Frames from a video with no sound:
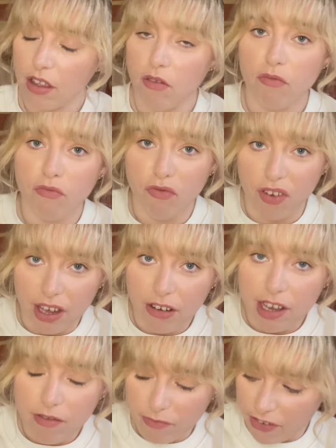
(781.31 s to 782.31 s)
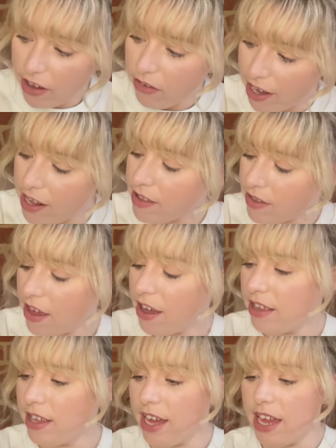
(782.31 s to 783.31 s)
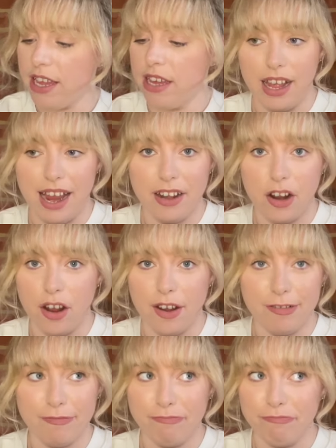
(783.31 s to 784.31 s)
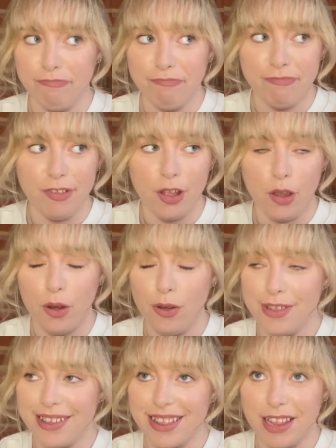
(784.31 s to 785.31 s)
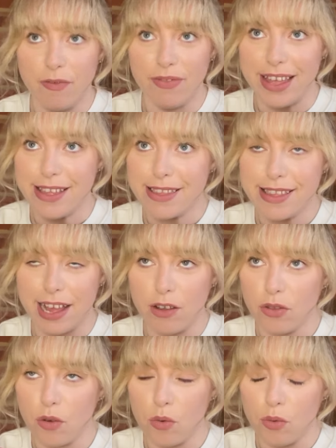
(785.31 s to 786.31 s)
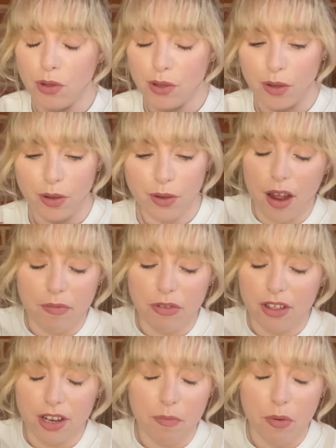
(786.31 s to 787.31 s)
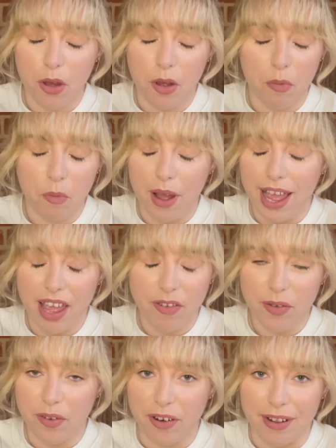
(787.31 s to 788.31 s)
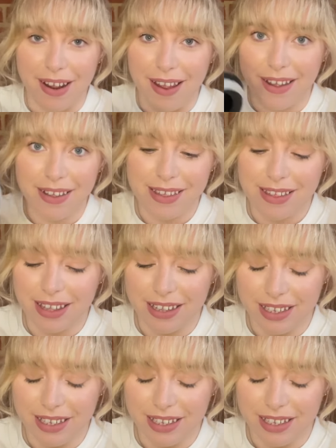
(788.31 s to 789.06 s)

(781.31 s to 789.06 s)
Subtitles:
very, very sturdy. And who doesn't love that sound also? I'm just gonna put whatever in this.